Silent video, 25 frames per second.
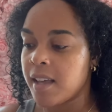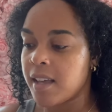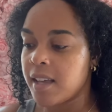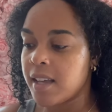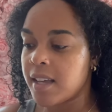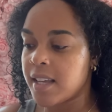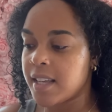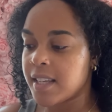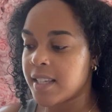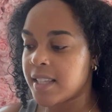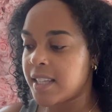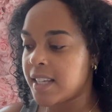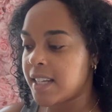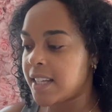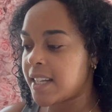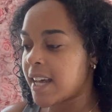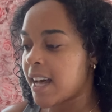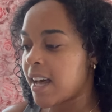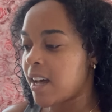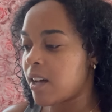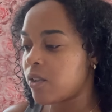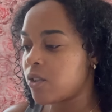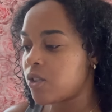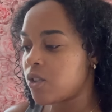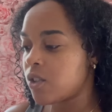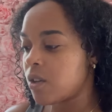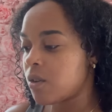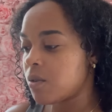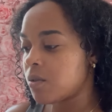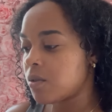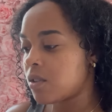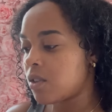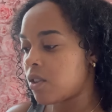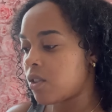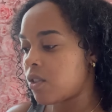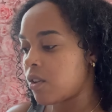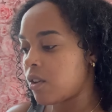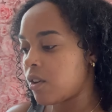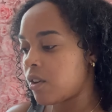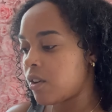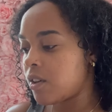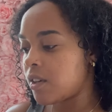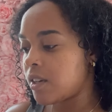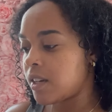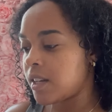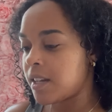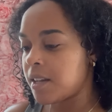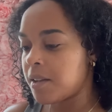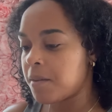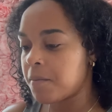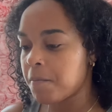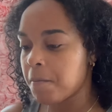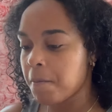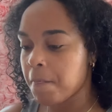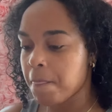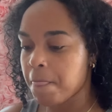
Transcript: is the Dow Jones 30